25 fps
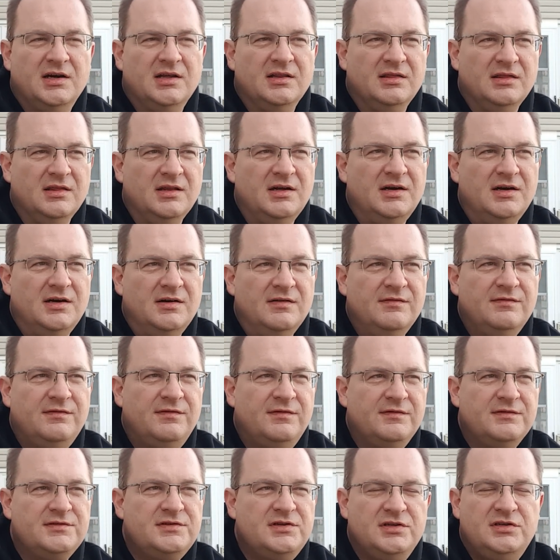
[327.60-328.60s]

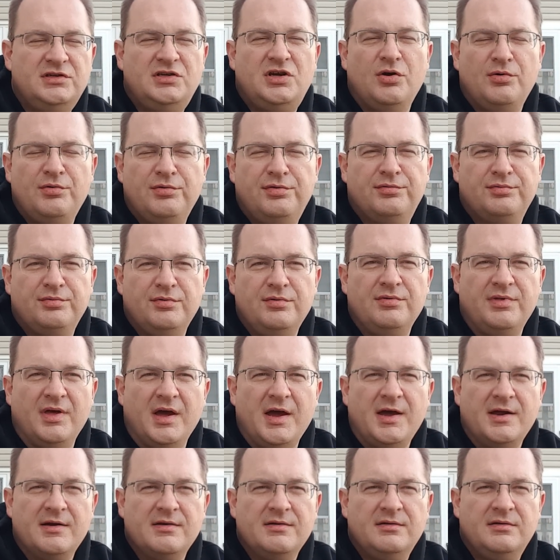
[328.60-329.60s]
love to go through
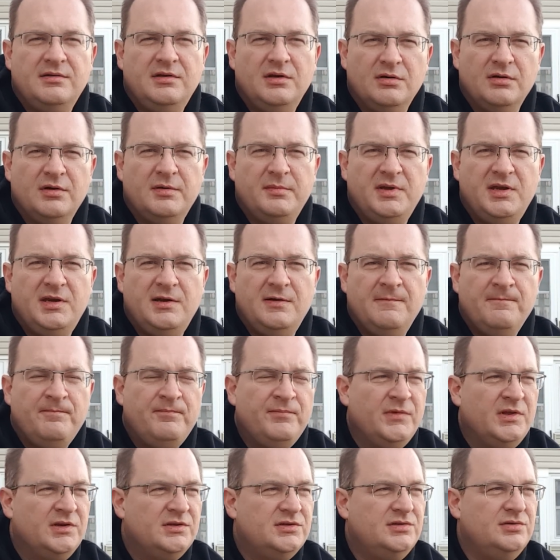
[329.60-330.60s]
that. You know what I mean?
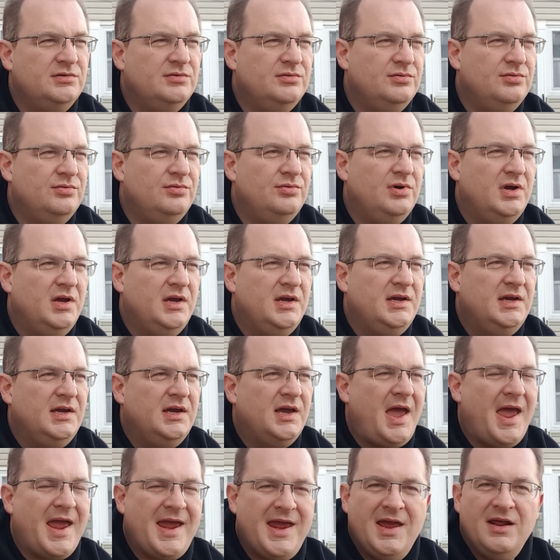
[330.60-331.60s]
To
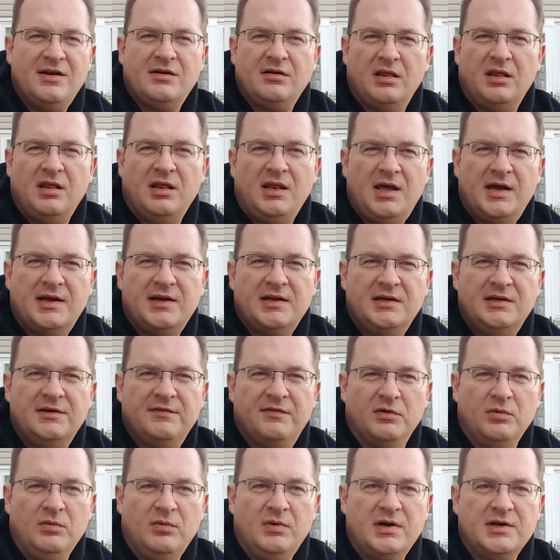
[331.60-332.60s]
handle a lot of
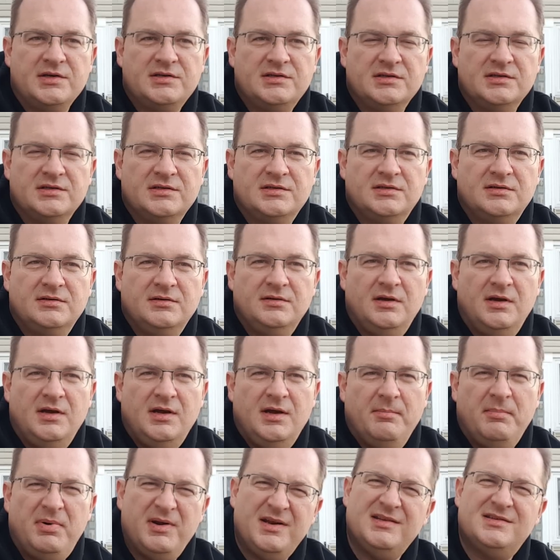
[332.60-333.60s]
different watches.
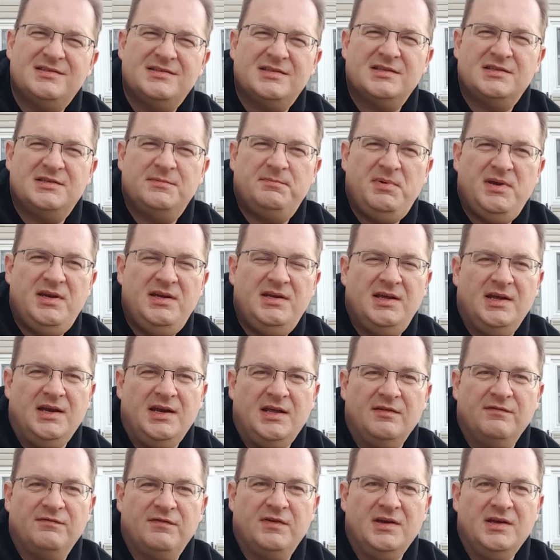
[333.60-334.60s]
But it's the speed
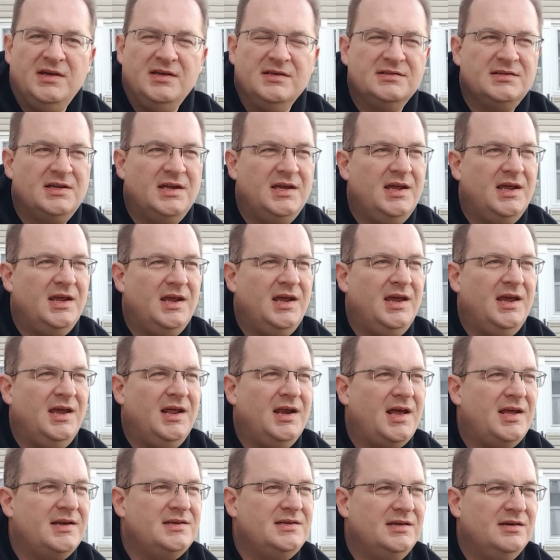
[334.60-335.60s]
dating phase,
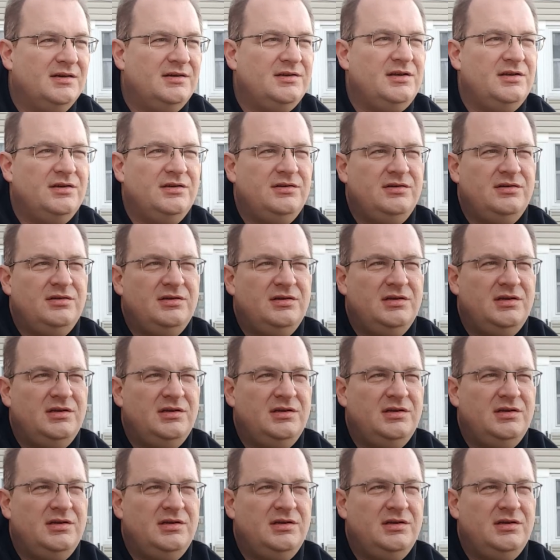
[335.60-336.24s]
and I tell you,